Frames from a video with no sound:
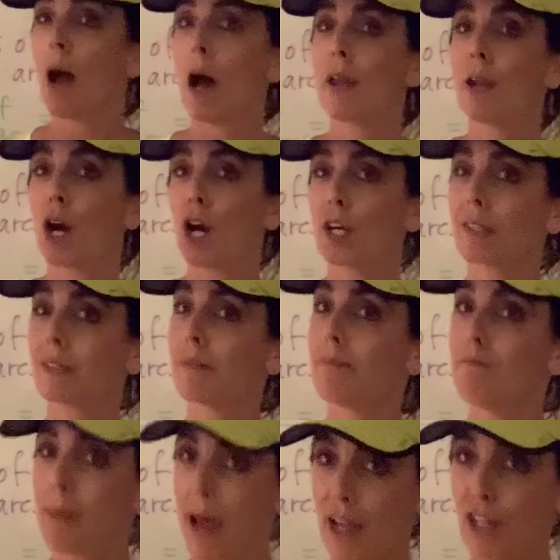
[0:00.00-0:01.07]
An arc's
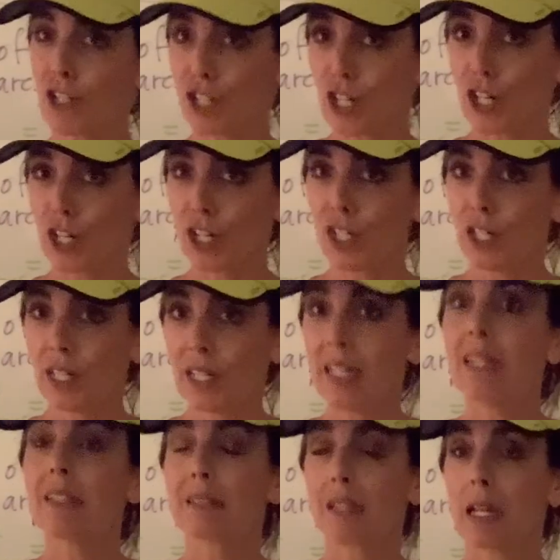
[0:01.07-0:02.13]
measure
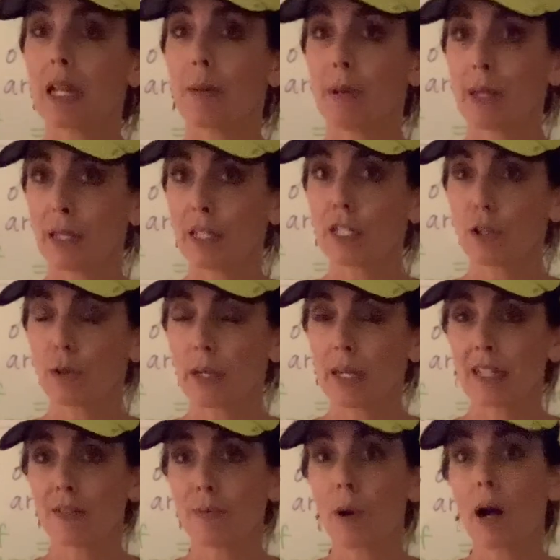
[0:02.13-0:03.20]
is going to be in
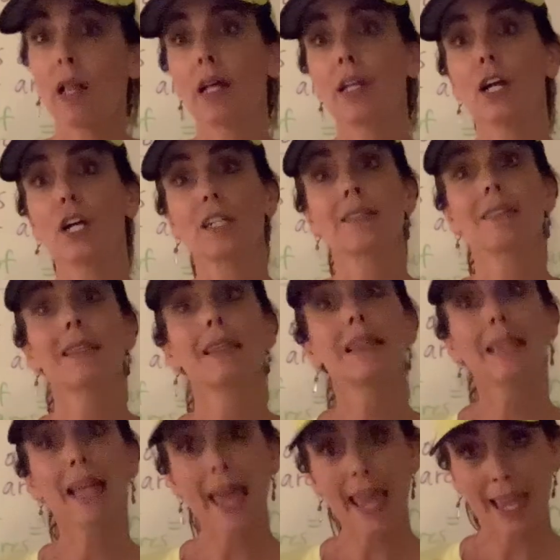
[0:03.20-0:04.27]
degrees, while an arc's
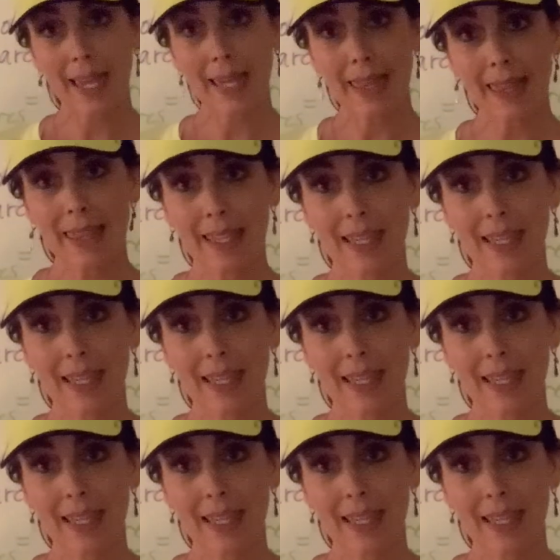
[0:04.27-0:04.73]
length